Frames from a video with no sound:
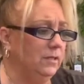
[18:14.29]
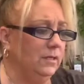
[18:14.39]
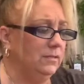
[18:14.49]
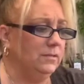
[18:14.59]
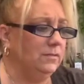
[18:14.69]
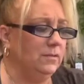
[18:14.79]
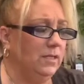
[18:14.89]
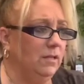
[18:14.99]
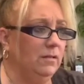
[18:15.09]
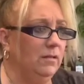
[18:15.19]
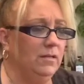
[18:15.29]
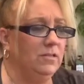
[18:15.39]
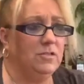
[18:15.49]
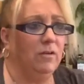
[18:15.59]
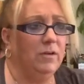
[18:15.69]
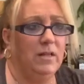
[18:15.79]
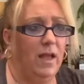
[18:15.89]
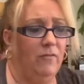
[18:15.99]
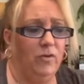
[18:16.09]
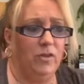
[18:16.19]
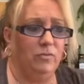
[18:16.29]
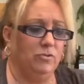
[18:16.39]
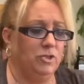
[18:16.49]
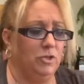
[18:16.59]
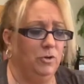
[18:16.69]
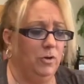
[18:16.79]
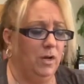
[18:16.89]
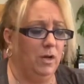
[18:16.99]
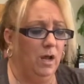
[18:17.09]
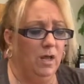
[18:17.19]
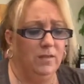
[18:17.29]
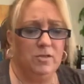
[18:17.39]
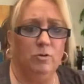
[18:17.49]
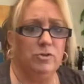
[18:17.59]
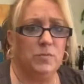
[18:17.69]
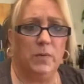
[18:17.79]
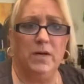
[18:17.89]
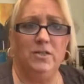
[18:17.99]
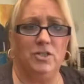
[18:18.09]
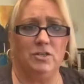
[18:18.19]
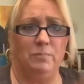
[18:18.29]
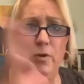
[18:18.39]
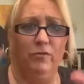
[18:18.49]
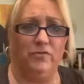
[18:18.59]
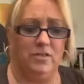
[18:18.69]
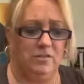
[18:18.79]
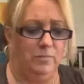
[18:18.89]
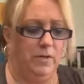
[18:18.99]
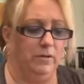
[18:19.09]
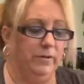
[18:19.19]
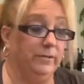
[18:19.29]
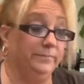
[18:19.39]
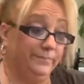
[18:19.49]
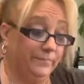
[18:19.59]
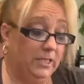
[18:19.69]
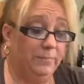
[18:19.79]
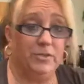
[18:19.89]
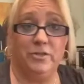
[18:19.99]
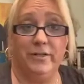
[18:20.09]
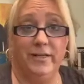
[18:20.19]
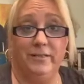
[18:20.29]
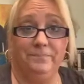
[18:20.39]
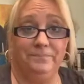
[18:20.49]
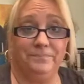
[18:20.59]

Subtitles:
that it's already halfway through June, and this whole spring just poof disappeared. Yep, sure did.